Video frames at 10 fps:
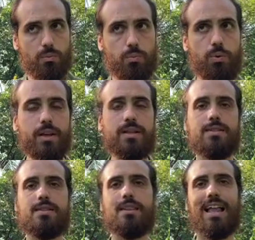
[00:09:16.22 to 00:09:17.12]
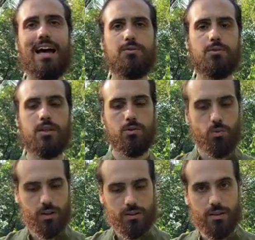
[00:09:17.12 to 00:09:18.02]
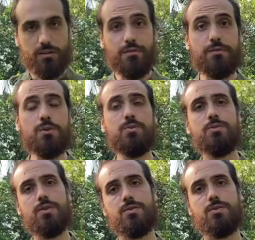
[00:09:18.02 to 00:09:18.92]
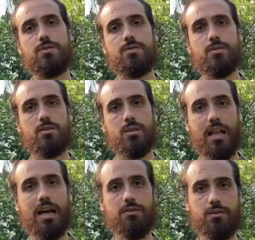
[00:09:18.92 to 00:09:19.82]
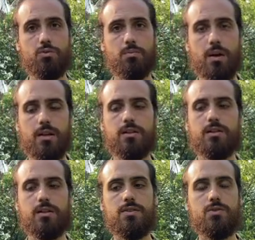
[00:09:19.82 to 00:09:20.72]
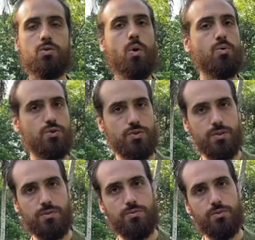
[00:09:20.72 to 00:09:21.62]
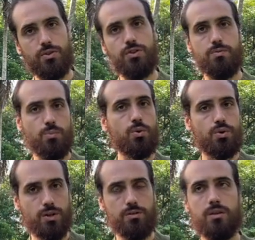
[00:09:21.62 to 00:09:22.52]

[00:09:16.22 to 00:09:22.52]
brings life to them, what infuses life into matter, is consciousness, which is Purusha.